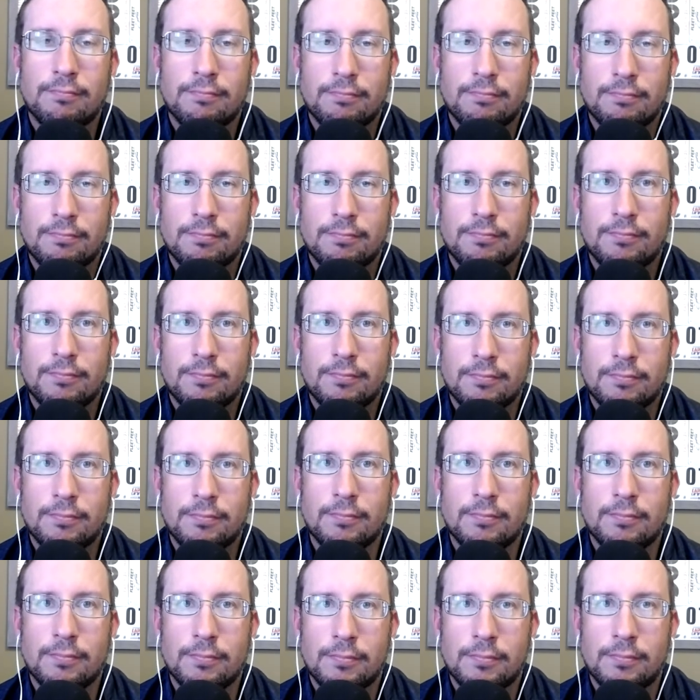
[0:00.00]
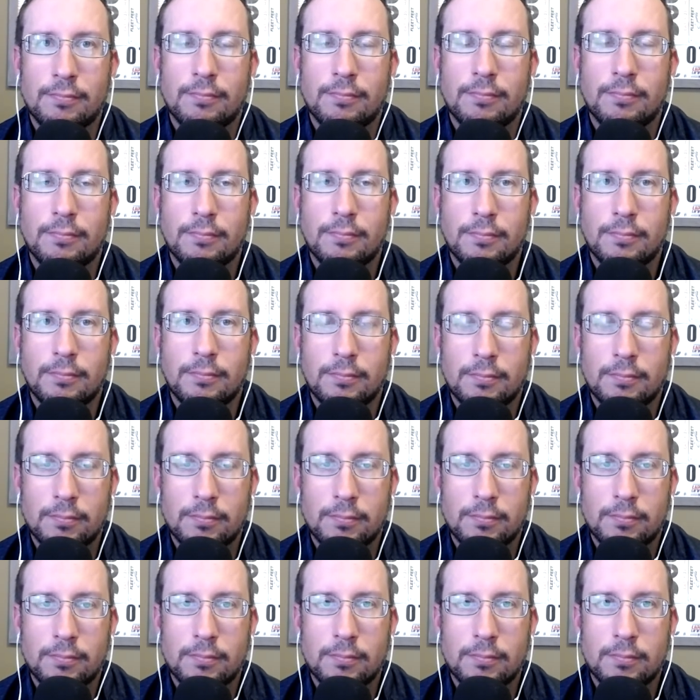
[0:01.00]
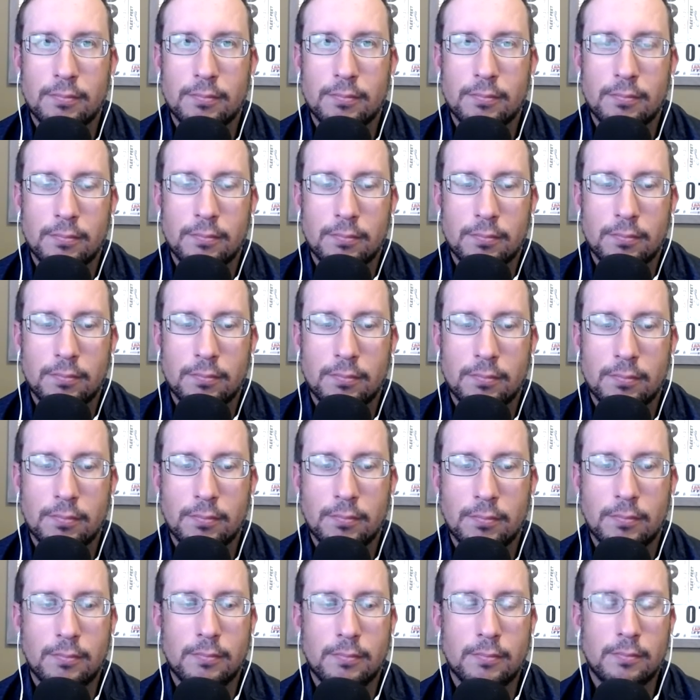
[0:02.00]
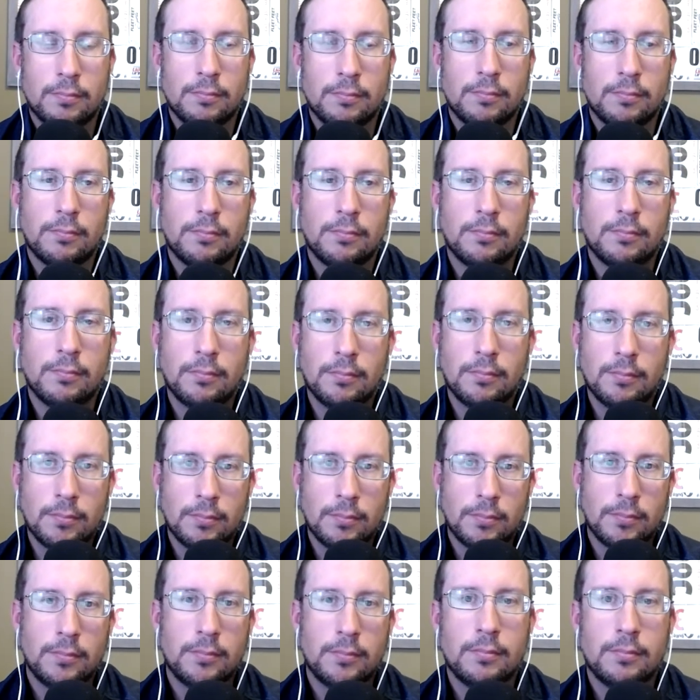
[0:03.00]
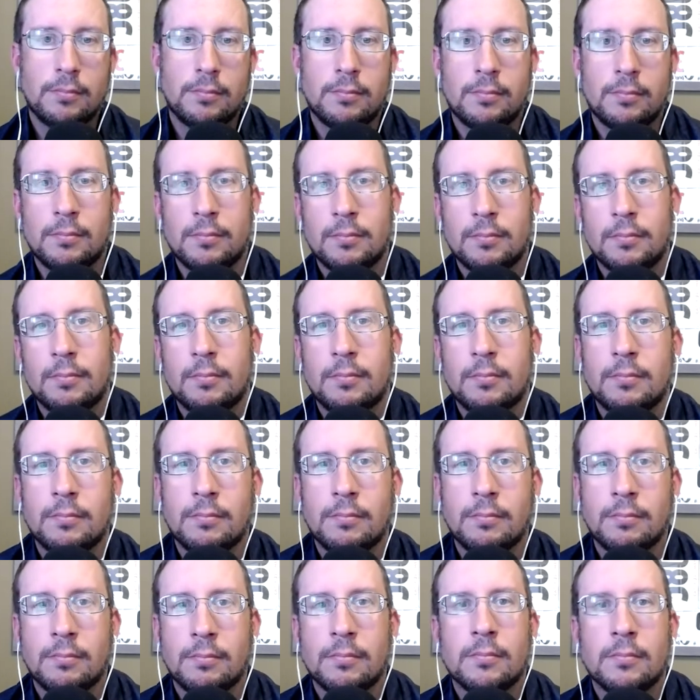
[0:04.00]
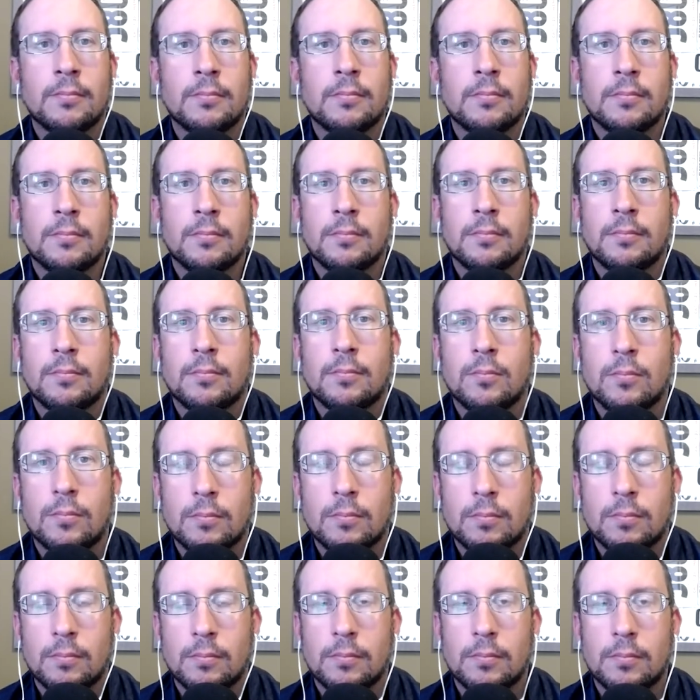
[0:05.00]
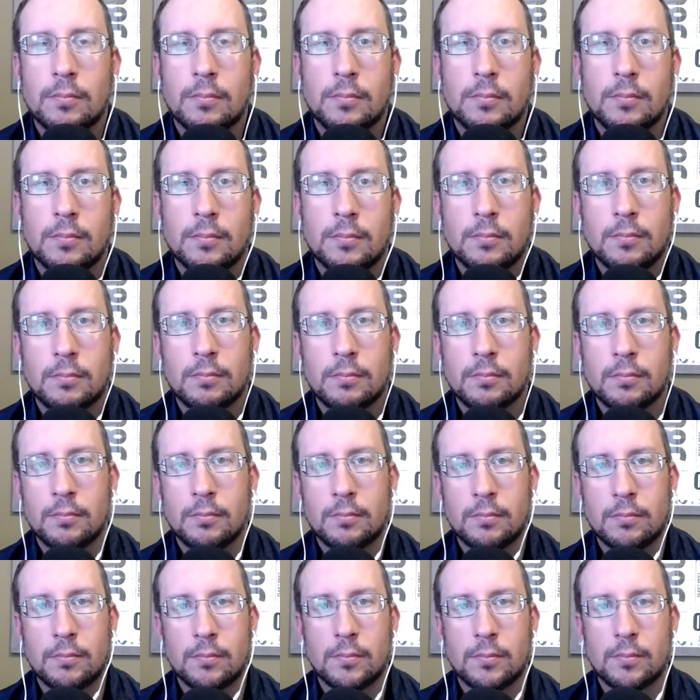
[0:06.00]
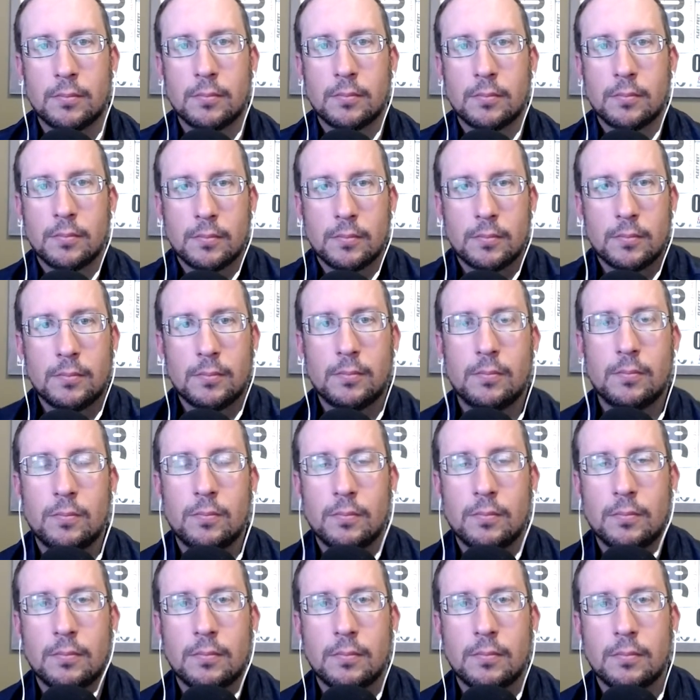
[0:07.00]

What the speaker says: [no speech]